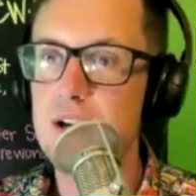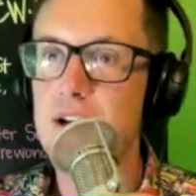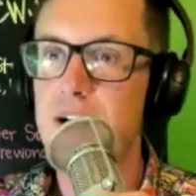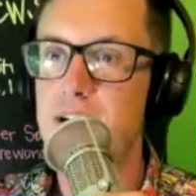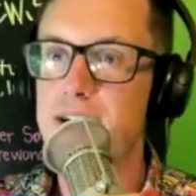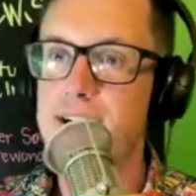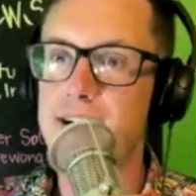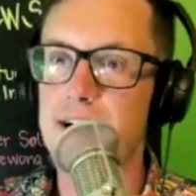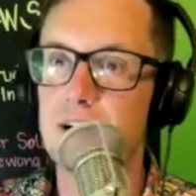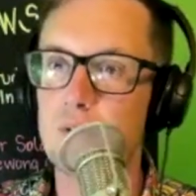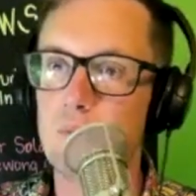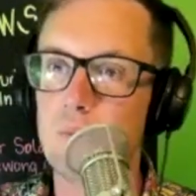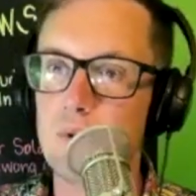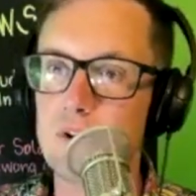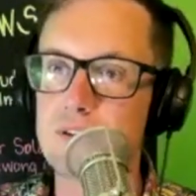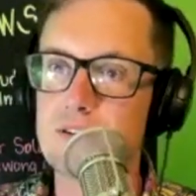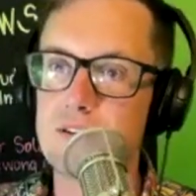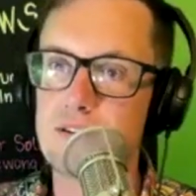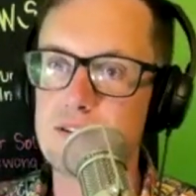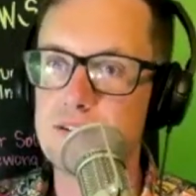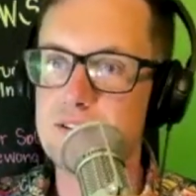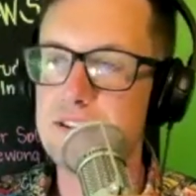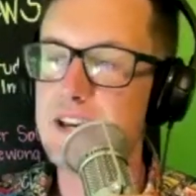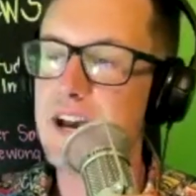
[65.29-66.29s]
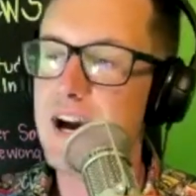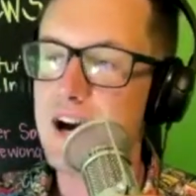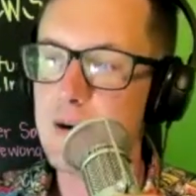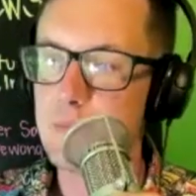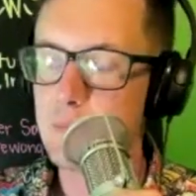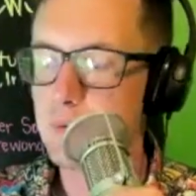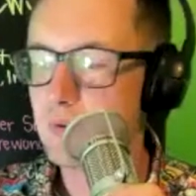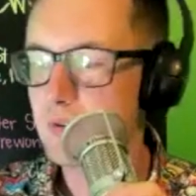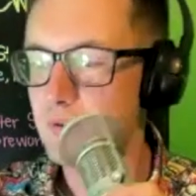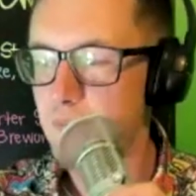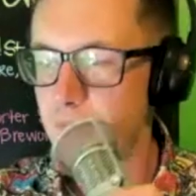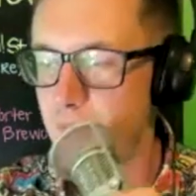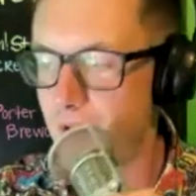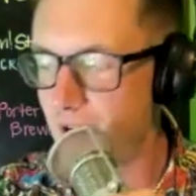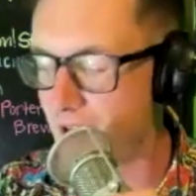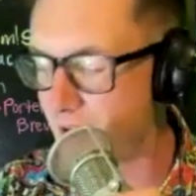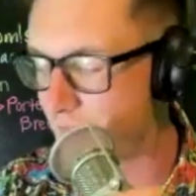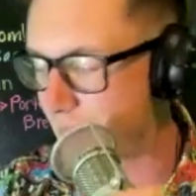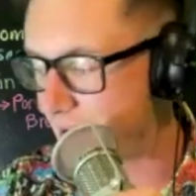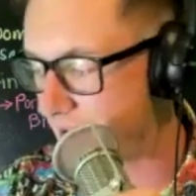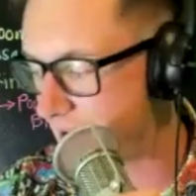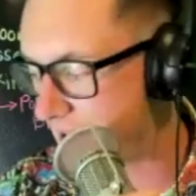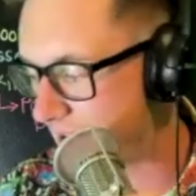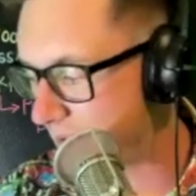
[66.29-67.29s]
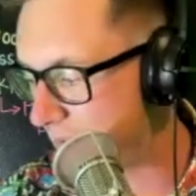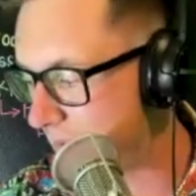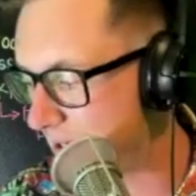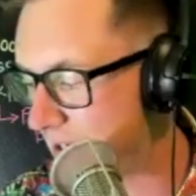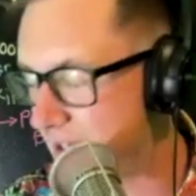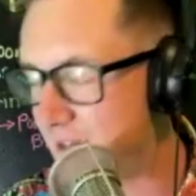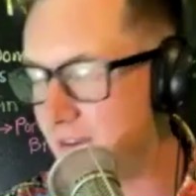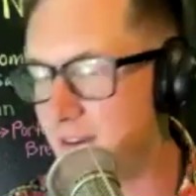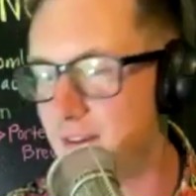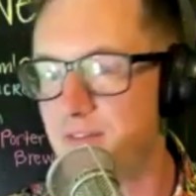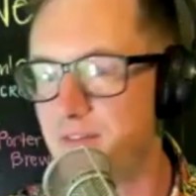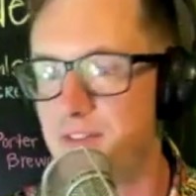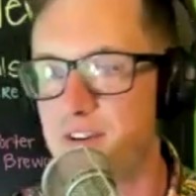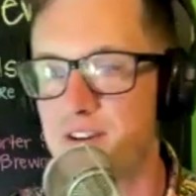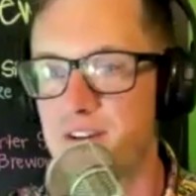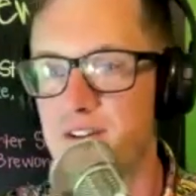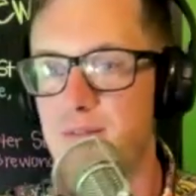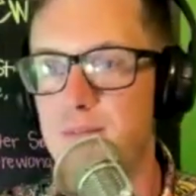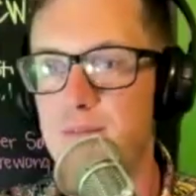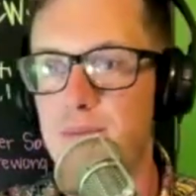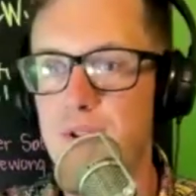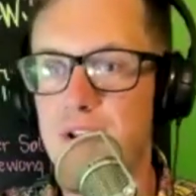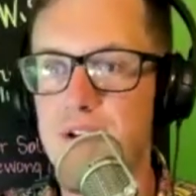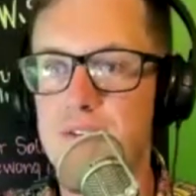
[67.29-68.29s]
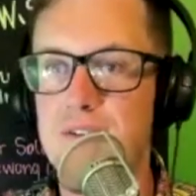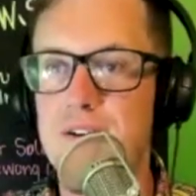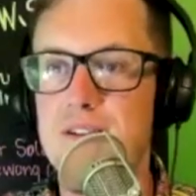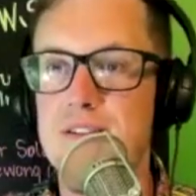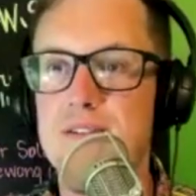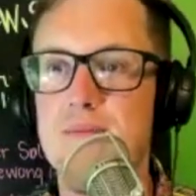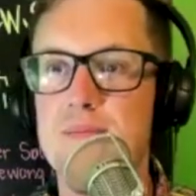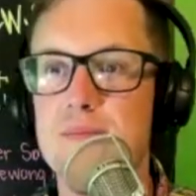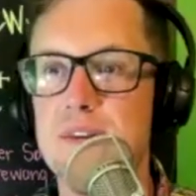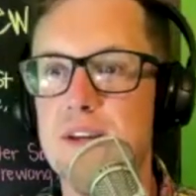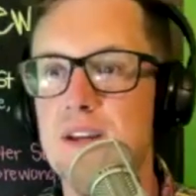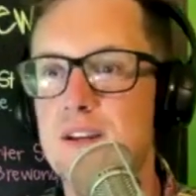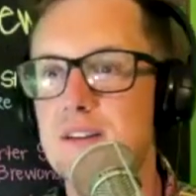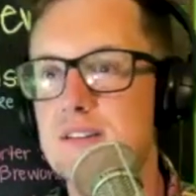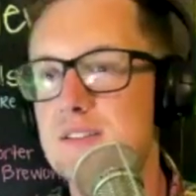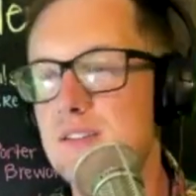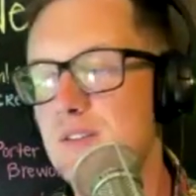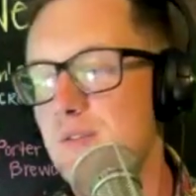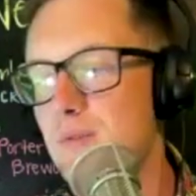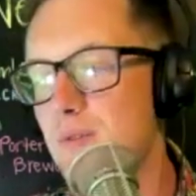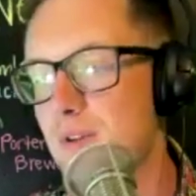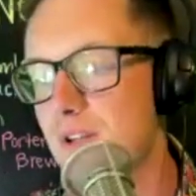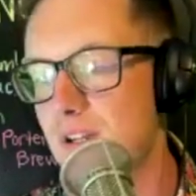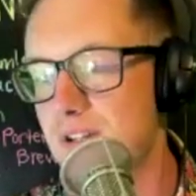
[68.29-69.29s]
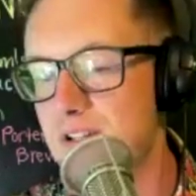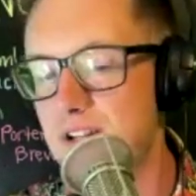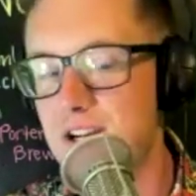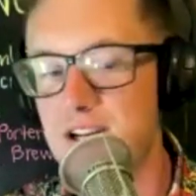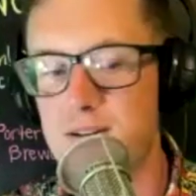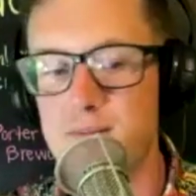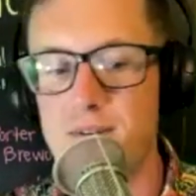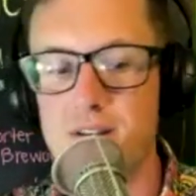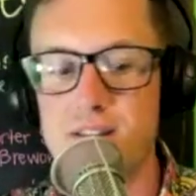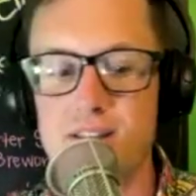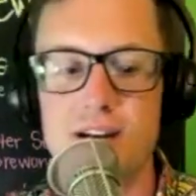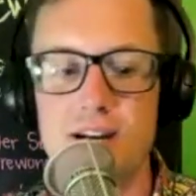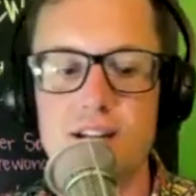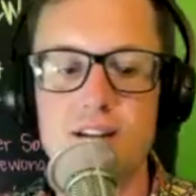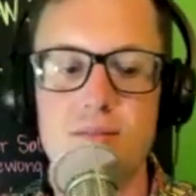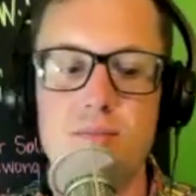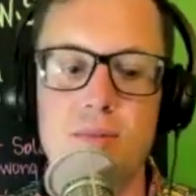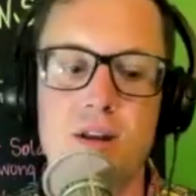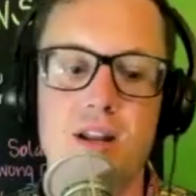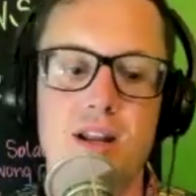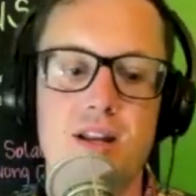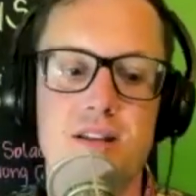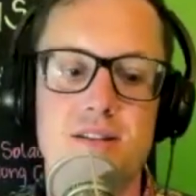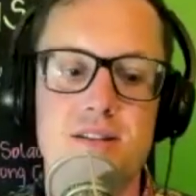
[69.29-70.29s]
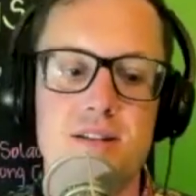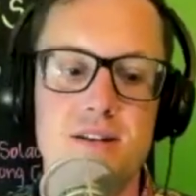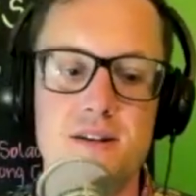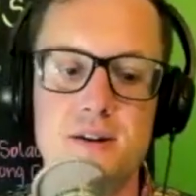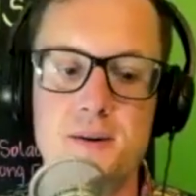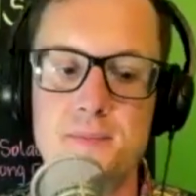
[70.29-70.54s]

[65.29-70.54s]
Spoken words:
I got a What's on Tap back behind me. I figure play around some things. So we're going to talk about that in a minute.